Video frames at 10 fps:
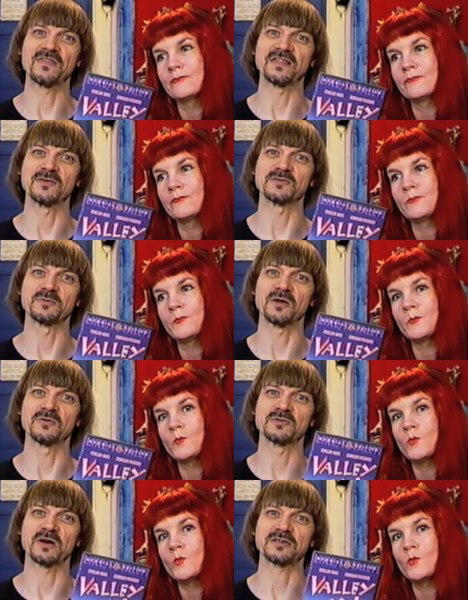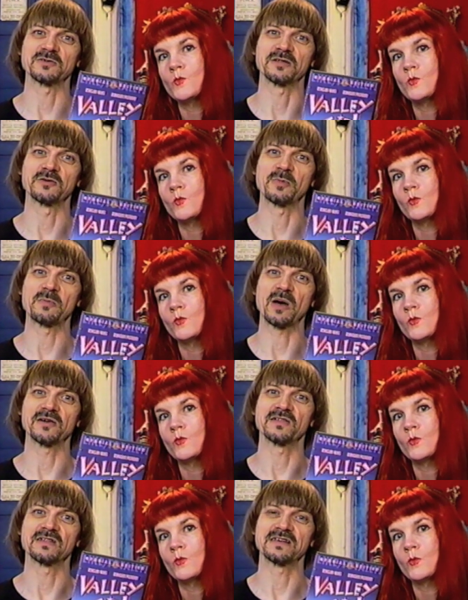Speaker 1: I think those are those are actually a little bit better
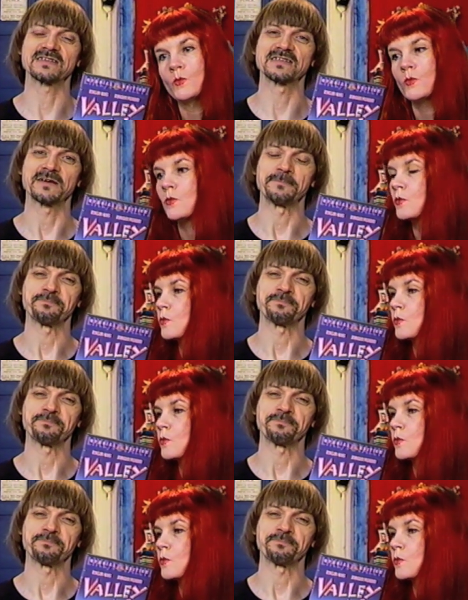than this.